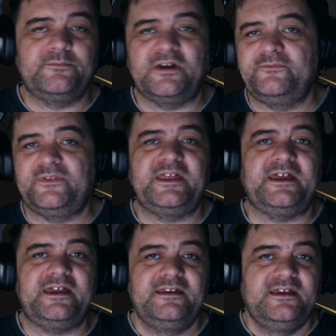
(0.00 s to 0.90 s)
But over
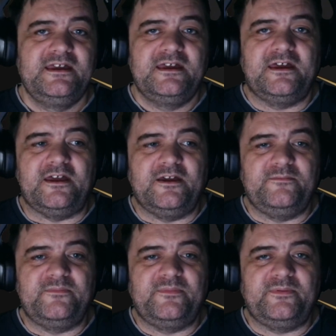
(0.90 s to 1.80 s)
there,
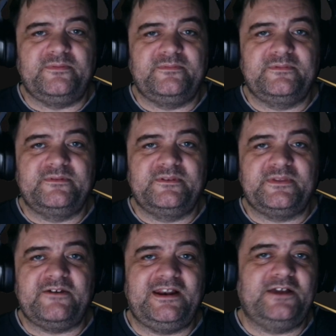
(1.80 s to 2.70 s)

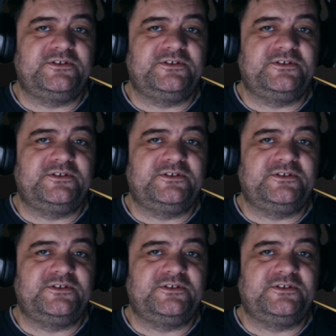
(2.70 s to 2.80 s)
they're